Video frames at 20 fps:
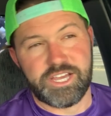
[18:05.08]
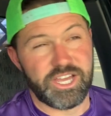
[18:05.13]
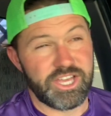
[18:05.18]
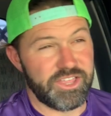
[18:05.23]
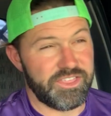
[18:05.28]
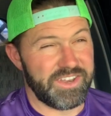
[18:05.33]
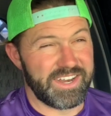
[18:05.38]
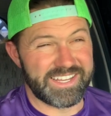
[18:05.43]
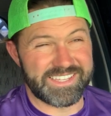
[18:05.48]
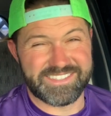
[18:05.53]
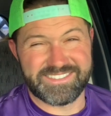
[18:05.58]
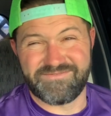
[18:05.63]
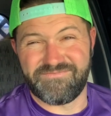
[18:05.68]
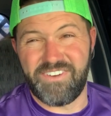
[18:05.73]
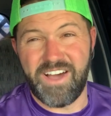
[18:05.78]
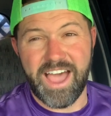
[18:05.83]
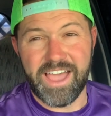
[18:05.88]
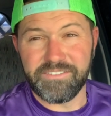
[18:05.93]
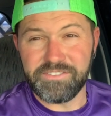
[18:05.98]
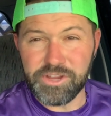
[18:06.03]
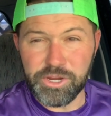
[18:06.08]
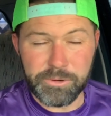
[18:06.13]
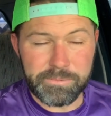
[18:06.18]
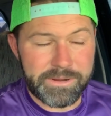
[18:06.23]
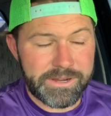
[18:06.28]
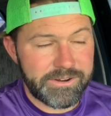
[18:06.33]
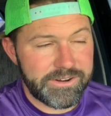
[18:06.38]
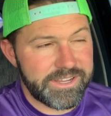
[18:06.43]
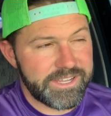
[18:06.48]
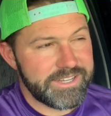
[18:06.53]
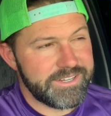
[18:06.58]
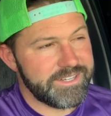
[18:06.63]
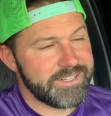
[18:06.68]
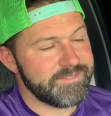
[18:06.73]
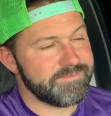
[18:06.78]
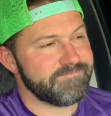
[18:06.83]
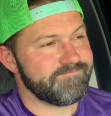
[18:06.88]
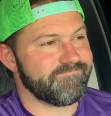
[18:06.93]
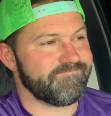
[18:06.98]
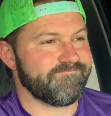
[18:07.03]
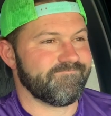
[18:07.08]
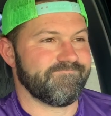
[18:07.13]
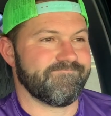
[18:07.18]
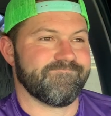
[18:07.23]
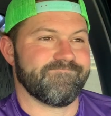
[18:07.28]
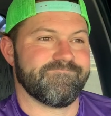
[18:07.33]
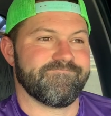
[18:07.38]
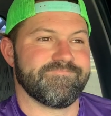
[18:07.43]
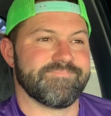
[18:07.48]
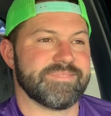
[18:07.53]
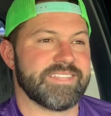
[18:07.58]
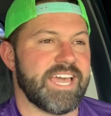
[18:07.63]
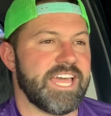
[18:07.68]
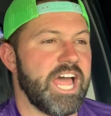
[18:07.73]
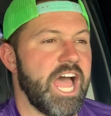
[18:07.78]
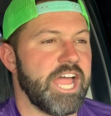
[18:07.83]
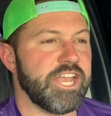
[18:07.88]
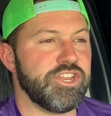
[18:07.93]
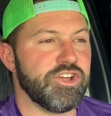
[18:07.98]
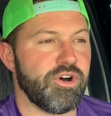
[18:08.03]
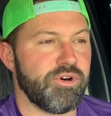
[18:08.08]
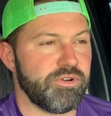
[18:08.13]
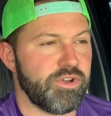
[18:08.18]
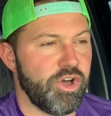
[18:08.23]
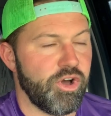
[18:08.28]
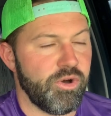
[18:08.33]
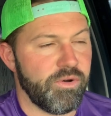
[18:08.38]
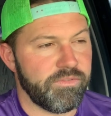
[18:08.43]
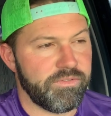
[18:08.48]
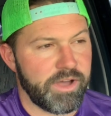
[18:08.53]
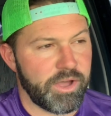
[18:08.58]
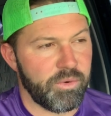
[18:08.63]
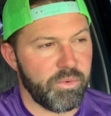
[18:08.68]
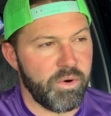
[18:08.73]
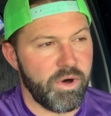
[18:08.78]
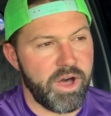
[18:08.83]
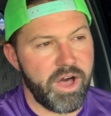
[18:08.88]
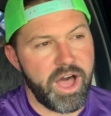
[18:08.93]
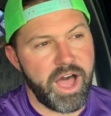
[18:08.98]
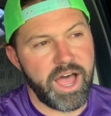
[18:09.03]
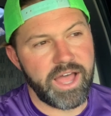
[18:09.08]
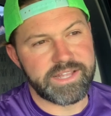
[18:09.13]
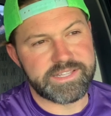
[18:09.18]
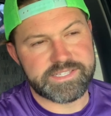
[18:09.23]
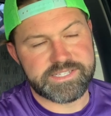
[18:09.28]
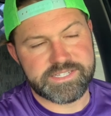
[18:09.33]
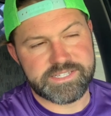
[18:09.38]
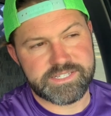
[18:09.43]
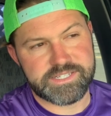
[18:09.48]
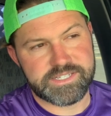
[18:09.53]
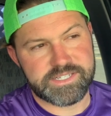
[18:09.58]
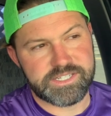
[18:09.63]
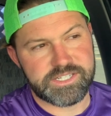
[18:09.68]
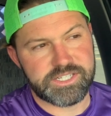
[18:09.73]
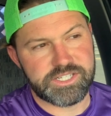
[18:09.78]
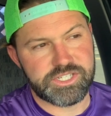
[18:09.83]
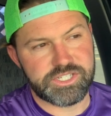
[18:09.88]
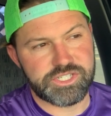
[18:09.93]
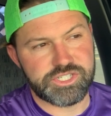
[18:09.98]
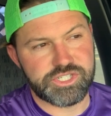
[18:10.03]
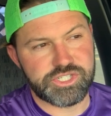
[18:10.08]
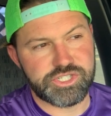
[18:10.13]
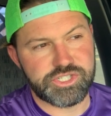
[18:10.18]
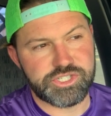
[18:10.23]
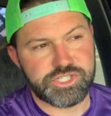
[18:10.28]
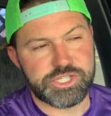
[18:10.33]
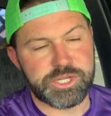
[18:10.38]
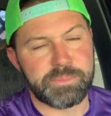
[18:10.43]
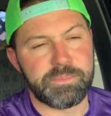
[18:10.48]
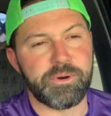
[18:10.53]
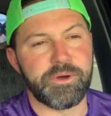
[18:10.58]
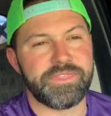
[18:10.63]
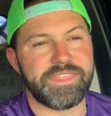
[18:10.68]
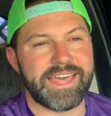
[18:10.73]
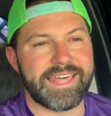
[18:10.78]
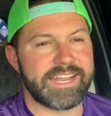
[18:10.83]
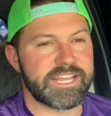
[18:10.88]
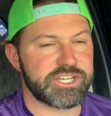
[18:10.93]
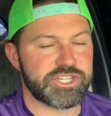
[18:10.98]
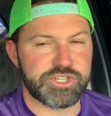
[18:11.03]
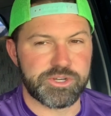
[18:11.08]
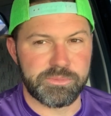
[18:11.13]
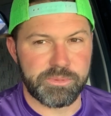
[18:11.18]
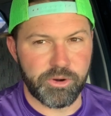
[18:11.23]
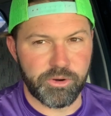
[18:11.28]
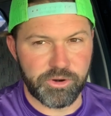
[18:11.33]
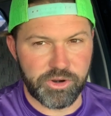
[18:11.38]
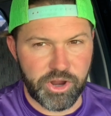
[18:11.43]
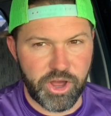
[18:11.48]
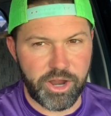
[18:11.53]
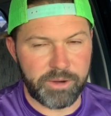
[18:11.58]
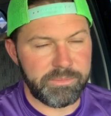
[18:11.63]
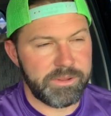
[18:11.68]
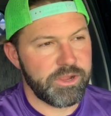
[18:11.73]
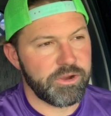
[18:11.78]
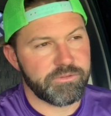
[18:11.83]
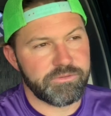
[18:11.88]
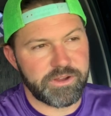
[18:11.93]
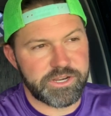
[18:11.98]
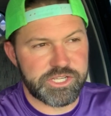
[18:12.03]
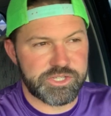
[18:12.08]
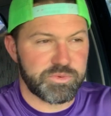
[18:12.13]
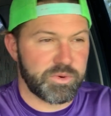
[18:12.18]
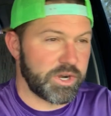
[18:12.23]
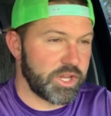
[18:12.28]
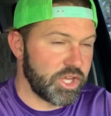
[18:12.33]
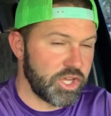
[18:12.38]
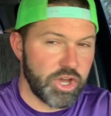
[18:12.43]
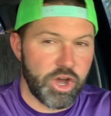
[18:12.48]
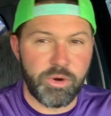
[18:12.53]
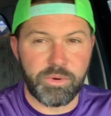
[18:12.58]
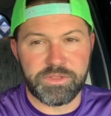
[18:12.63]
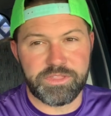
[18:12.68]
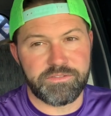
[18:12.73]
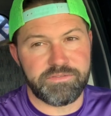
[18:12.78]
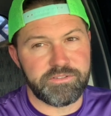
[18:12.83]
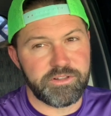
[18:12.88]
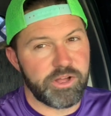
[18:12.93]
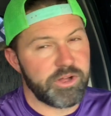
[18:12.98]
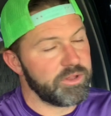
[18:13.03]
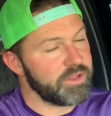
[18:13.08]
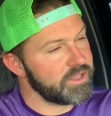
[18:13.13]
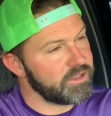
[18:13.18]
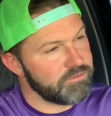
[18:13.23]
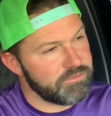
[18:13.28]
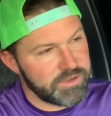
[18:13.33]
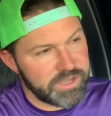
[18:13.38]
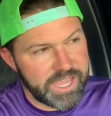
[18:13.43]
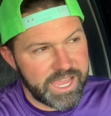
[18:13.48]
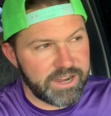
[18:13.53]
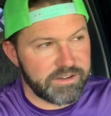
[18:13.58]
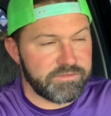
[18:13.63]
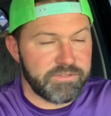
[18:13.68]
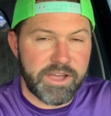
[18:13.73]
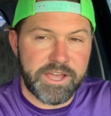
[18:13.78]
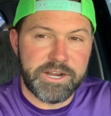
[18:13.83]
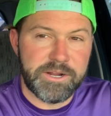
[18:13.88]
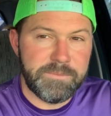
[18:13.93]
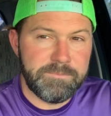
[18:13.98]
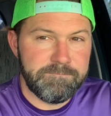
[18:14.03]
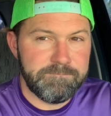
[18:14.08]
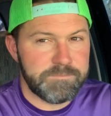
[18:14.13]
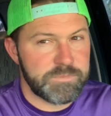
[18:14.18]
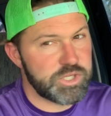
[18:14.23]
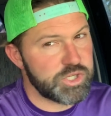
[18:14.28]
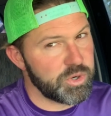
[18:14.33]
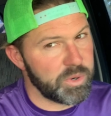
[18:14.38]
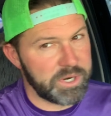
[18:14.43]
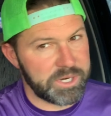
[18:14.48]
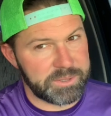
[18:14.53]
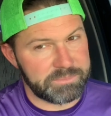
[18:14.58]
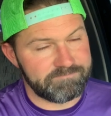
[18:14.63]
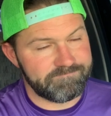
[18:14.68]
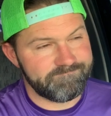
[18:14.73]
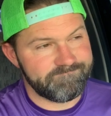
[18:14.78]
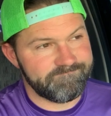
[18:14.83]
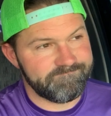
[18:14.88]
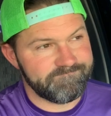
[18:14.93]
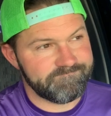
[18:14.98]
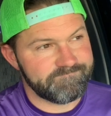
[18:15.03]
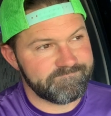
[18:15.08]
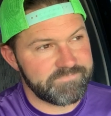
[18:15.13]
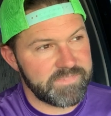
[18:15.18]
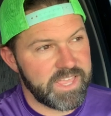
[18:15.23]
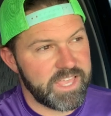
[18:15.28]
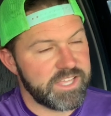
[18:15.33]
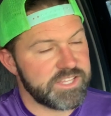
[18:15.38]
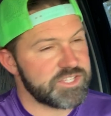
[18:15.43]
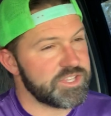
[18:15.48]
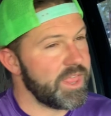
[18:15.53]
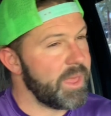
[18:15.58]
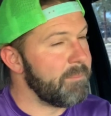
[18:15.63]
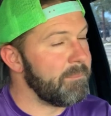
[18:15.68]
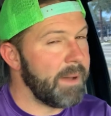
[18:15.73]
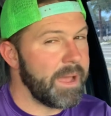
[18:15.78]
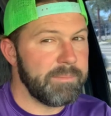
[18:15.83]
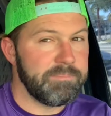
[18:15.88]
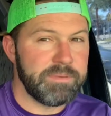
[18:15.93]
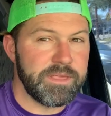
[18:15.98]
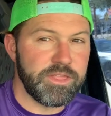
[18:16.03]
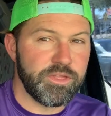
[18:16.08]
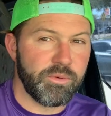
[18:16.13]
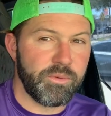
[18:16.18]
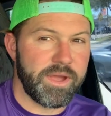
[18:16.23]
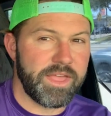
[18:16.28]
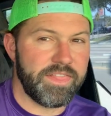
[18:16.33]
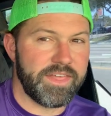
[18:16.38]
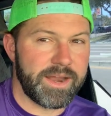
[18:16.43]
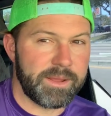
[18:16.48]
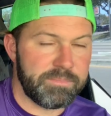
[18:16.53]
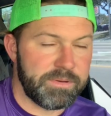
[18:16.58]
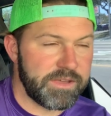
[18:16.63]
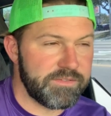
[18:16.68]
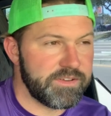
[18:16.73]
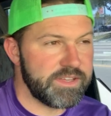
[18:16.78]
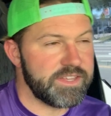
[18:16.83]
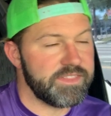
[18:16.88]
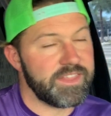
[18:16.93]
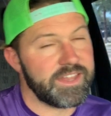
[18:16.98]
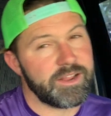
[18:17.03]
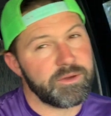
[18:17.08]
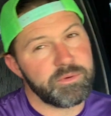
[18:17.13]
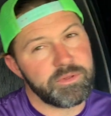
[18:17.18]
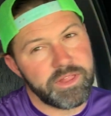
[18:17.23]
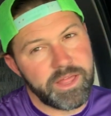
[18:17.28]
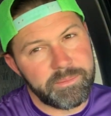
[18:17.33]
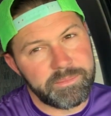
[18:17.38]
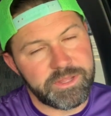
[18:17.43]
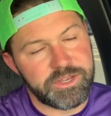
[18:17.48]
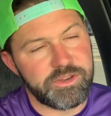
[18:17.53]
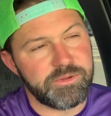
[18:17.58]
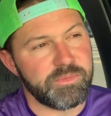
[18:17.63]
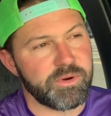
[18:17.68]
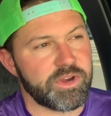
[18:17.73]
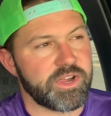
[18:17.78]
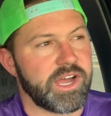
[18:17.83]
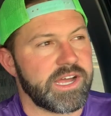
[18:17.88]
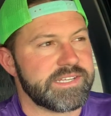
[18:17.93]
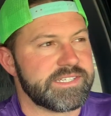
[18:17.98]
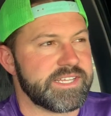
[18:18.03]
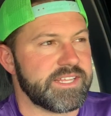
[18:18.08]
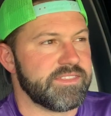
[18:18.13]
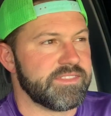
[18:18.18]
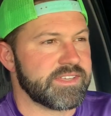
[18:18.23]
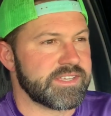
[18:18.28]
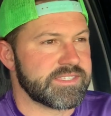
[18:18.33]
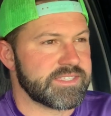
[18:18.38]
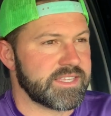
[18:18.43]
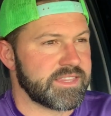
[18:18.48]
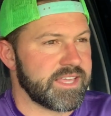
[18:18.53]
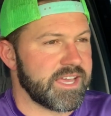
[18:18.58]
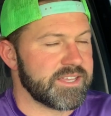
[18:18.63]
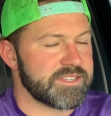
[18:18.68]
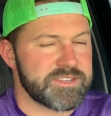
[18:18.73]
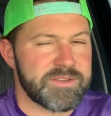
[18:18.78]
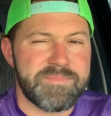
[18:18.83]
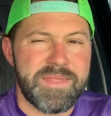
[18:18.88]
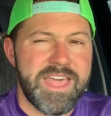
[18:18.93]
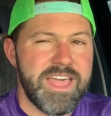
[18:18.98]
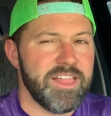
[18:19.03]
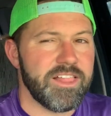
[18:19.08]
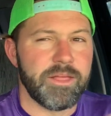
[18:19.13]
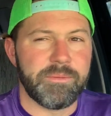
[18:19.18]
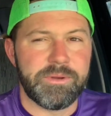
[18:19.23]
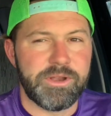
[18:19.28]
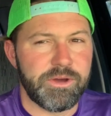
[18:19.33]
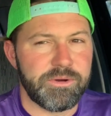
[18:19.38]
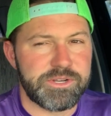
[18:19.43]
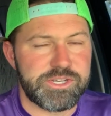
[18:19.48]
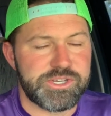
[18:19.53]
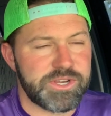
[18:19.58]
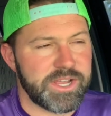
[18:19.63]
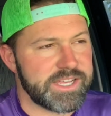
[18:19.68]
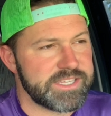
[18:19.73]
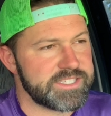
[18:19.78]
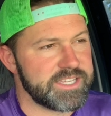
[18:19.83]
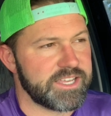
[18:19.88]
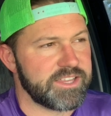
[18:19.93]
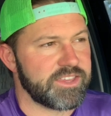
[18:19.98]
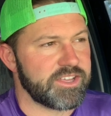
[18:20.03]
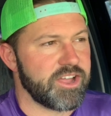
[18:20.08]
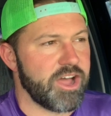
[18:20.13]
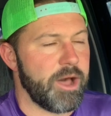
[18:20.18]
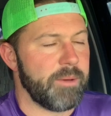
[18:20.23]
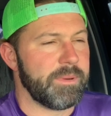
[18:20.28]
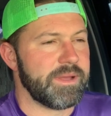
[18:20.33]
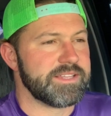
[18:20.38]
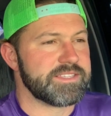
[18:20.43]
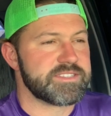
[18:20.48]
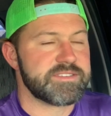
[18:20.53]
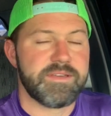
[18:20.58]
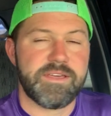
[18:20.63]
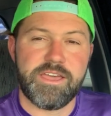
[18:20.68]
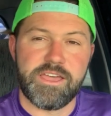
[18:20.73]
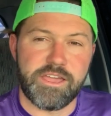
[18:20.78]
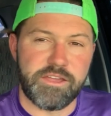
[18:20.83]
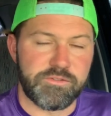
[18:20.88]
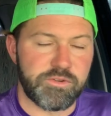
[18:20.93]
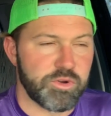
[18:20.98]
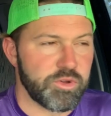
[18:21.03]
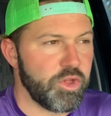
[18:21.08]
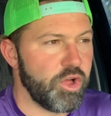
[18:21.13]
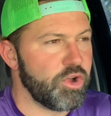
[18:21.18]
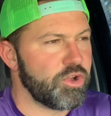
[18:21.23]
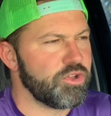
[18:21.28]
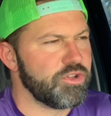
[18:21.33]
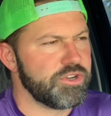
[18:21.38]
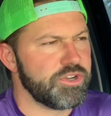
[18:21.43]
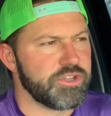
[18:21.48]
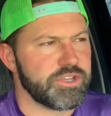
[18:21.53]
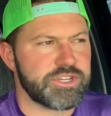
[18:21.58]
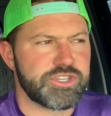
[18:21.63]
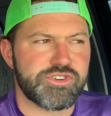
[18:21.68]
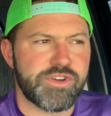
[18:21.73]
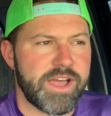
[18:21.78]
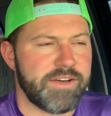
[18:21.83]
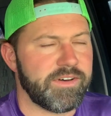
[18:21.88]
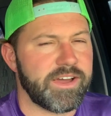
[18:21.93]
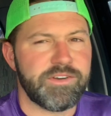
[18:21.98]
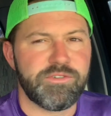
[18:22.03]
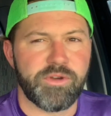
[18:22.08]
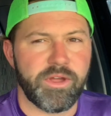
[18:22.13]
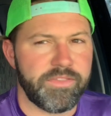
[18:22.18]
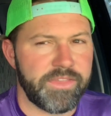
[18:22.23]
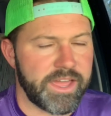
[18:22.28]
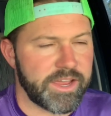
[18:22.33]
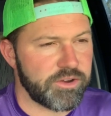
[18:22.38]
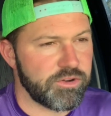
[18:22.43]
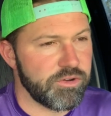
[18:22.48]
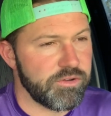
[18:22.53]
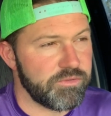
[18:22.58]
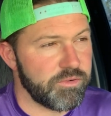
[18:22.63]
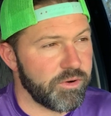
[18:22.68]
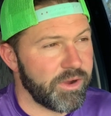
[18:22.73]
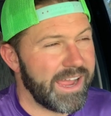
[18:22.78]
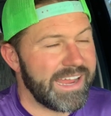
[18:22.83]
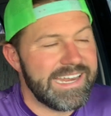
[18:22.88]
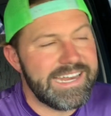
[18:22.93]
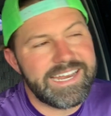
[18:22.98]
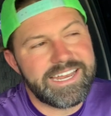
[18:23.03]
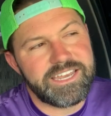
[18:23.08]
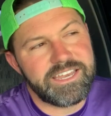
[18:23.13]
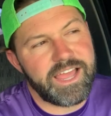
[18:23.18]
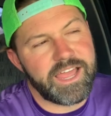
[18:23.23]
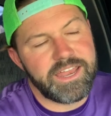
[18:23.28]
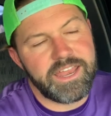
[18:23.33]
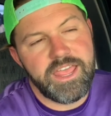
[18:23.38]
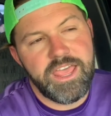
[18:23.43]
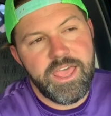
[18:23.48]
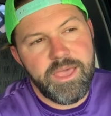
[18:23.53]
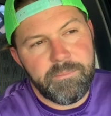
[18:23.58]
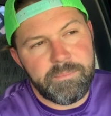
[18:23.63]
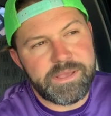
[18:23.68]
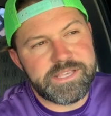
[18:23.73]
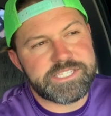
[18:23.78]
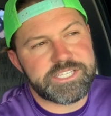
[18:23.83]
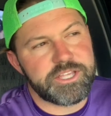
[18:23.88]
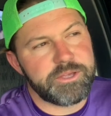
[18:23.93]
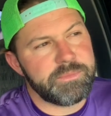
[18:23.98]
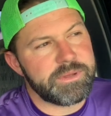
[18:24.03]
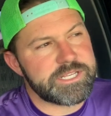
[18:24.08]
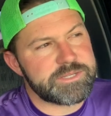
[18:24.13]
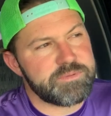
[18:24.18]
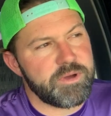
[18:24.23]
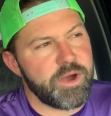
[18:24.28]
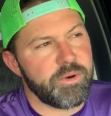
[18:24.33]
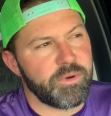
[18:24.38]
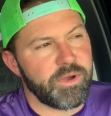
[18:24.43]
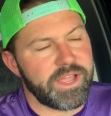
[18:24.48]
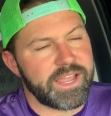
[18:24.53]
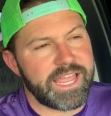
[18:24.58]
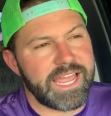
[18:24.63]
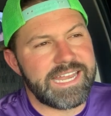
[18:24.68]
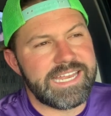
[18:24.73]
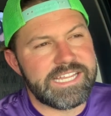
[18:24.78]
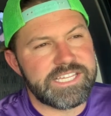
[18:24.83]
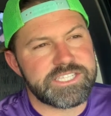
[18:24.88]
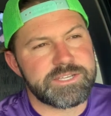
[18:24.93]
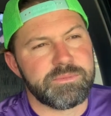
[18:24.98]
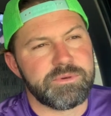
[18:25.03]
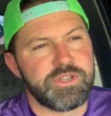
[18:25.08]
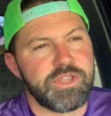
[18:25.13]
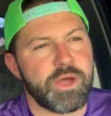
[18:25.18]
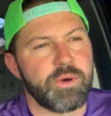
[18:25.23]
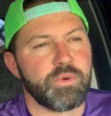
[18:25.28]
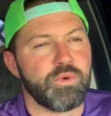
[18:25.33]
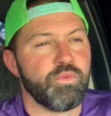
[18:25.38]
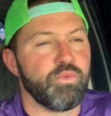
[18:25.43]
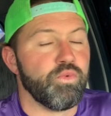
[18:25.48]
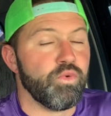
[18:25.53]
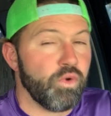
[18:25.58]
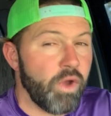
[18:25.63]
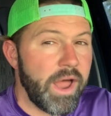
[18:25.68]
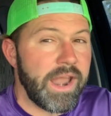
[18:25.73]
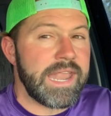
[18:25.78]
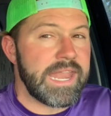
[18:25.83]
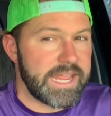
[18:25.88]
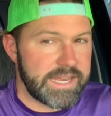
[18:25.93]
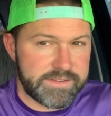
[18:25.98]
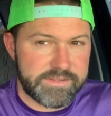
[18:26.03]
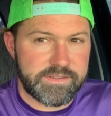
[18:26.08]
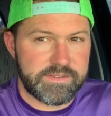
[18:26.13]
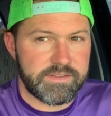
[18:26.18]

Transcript: the next five year period, I don't know if I want to put that extra burden on me or if I just want to go with the flow. Like if you can't fight them, join them. So that might be the way that I pivot, and then it would allow me to do more content and things like that. So let me know what you guys think in the comments. If you're local and you're like, Trav, I'd run that crew for you. I needed, I basically I'm at a spot where like I need someone that would run it.